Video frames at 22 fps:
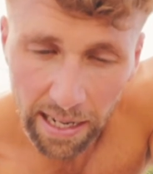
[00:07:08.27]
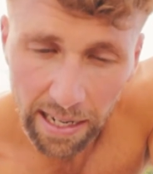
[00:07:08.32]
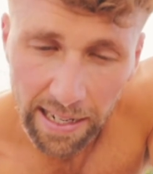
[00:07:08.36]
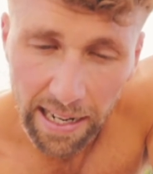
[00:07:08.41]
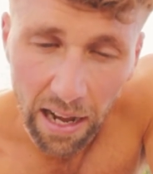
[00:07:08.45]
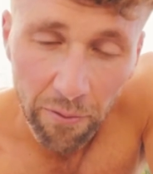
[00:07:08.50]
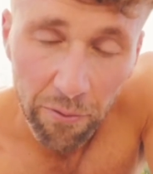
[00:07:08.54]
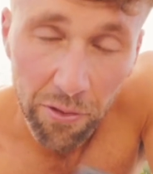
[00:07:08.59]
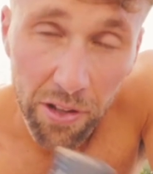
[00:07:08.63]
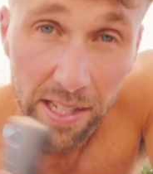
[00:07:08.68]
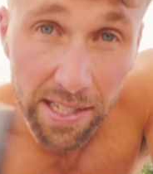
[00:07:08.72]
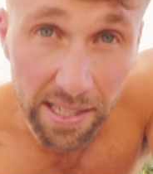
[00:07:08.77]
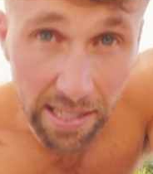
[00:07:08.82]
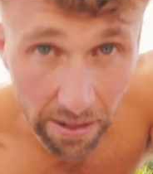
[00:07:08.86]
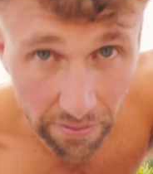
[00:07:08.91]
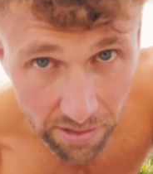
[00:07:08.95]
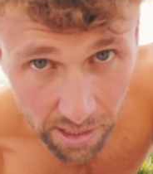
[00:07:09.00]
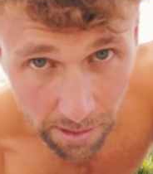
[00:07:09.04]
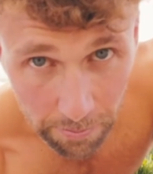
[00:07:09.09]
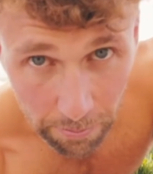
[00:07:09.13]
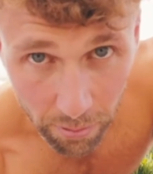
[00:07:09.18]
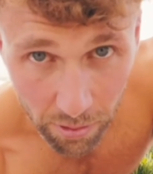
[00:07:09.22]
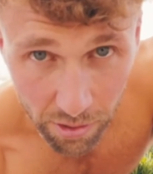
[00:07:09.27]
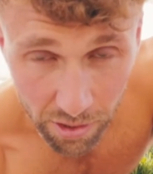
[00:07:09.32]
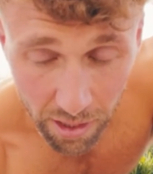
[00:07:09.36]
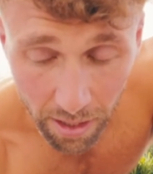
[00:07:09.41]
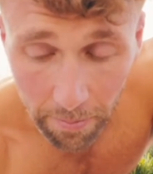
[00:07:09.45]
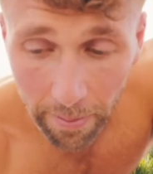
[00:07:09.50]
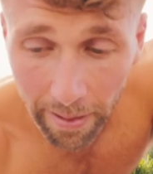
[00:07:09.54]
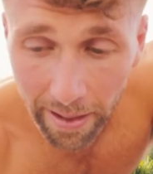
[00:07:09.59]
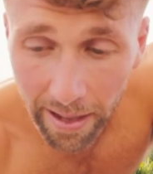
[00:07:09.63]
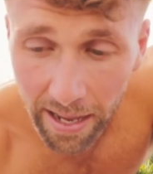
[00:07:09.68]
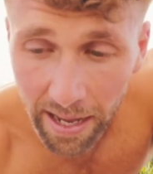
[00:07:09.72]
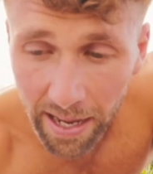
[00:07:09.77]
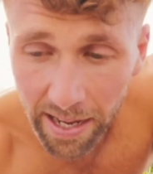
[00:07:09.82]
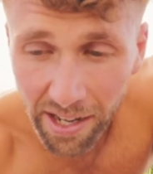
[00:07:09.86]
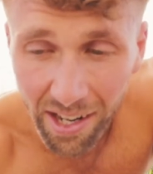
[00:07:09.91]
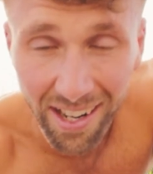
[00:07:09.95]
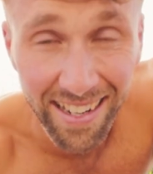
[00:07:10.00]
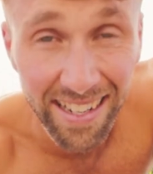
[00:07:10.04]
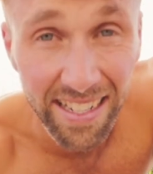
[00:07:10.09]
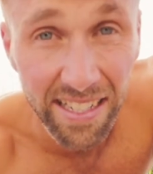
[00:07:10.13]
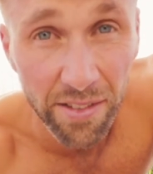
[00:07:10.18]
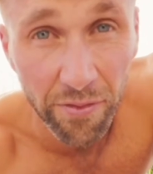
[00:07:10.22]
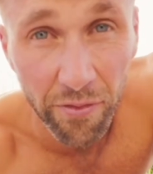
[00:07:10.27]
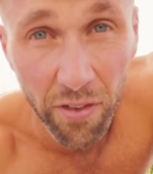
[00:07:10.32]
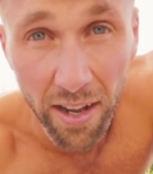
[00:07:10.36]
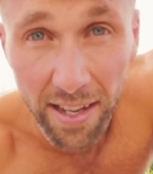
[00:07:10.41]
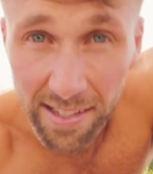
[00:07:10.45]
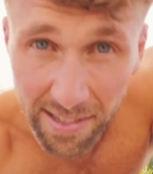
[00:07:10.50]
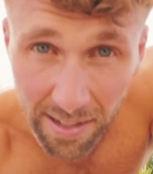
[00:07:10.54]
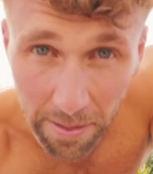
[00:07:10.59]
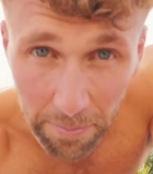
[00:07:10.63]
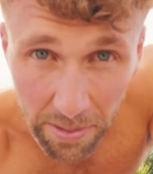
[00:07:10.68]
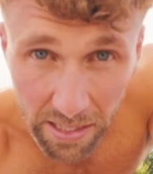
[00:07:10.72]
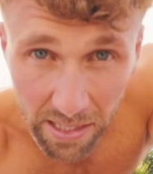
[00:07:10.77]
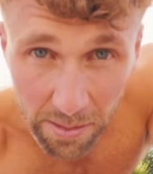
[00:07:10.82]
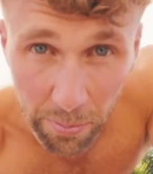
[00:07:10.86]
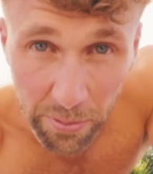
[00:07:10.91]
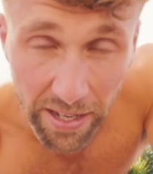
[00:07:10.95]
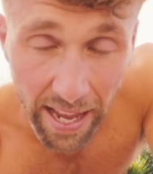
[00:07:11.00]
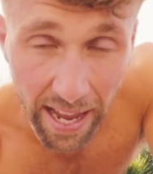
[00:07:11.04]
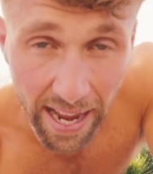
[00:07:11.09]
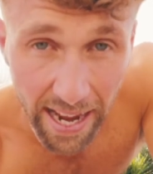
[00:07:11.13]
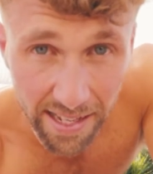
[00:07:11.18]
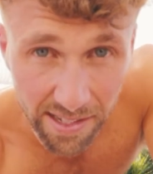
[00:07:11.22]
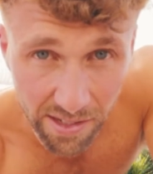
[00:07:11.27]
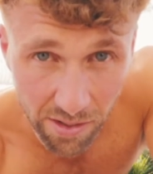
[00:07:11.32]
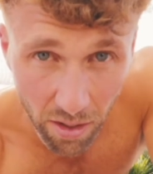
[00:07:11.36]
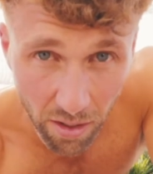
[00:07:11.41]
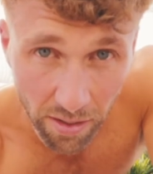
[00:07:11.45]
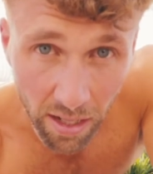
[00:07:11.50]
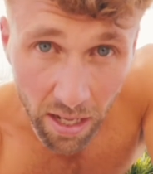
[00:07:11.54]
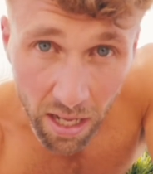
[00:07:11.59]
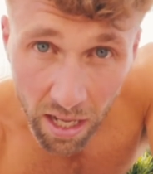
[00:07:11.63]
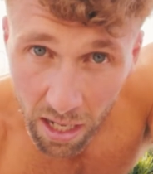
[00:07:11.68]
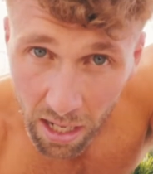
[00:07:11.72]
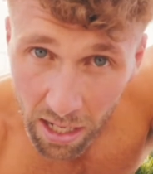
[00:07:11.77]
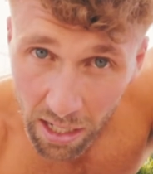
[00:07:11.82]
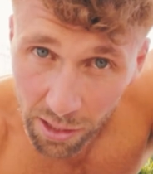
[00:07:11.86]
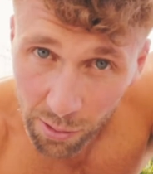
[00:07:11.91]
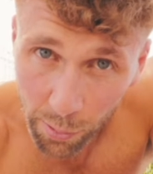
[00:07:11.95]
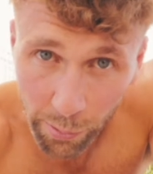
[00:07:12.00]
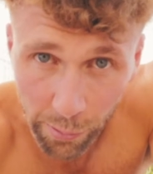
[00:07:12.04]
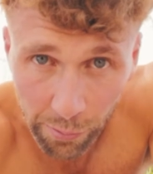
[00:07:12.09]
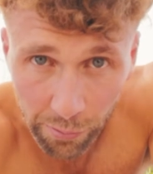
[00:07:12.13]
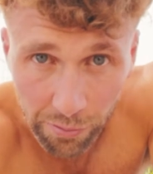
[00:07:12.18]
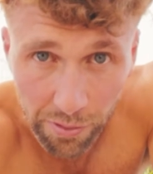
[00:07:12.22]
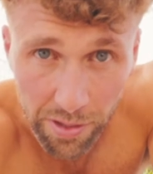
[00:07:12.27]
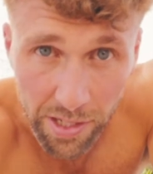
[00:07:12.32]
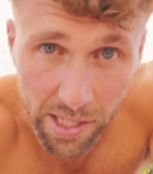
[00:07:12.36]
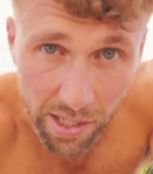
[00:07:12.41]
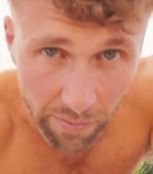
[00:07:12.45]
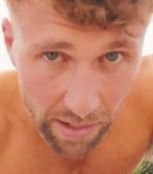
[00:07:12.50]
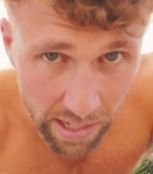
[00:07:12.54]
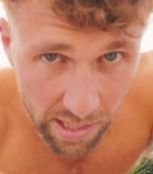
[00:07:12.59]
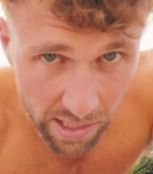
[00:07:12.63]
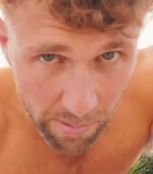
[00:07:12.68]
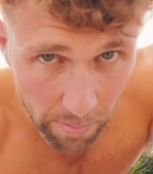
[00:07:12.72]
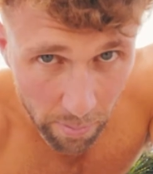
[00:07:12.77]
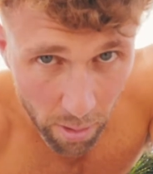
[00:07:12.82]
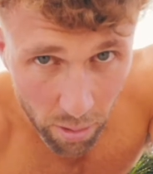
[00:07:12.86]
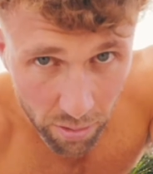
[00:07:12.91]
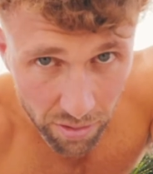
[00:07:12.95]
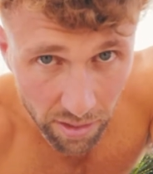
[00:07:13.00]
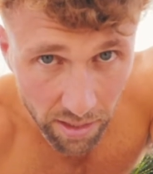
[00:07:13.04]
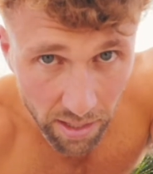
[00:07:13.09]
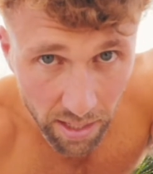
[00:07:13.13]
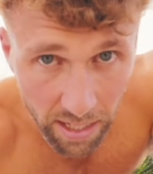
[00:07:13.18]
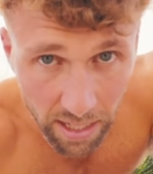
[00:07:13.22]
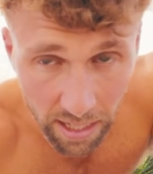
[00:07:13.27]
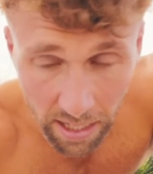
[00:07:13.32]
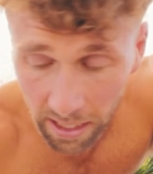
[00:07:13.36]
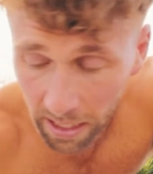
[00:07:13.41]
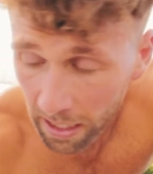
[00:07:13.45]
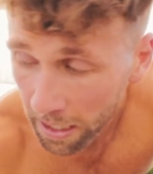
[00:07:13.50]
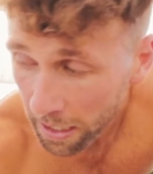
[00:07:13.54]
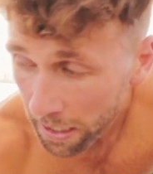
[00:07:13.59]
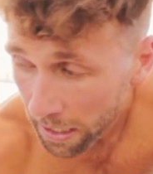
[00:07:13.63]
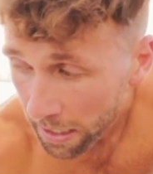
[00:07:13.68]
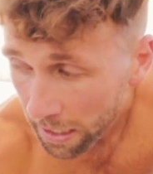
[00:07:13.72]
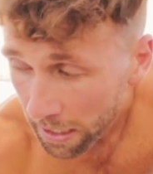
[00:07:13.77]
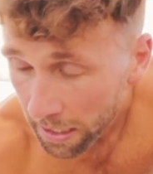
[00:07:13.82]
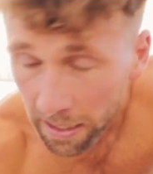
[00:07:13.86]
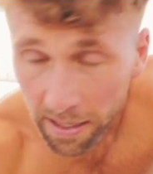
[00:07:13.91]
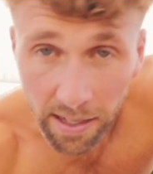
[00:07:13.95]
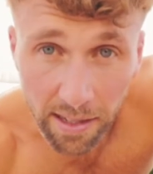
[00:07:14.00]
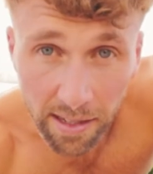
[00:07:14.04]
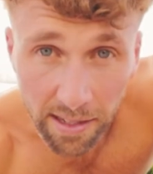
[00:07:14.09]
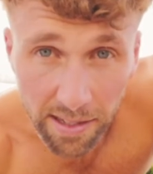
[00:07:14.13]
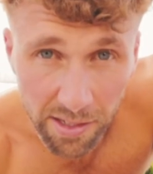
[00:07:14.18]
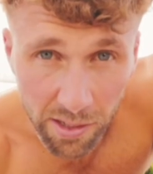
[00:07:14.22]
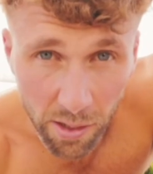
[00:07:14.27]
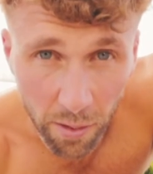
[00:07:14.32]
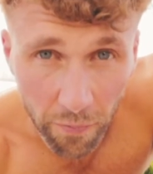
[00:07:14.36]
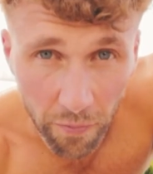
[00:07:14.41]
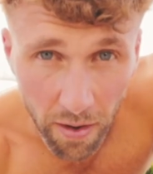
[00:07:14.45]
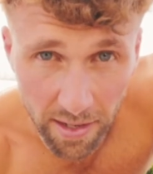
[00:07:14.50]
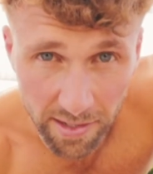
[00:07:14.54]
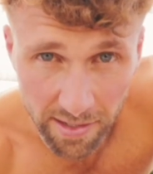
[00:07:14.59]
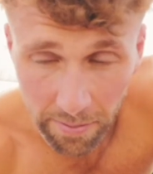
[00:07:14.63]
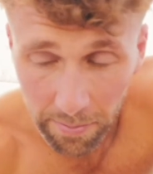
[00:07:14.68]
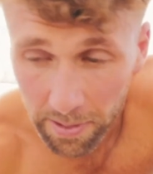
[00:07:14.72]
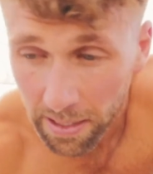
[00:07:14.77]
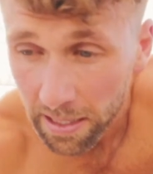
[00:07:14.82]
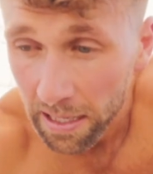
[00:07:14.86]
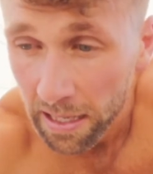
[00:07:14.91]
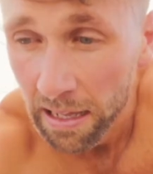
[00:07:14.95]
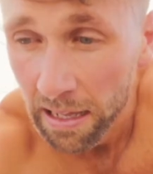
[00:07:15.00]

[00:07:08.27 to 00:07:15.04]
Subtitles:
Now for the deficit push-up, you're gonna need to find something to put your hands on to increase the range of motion. Let's go find something.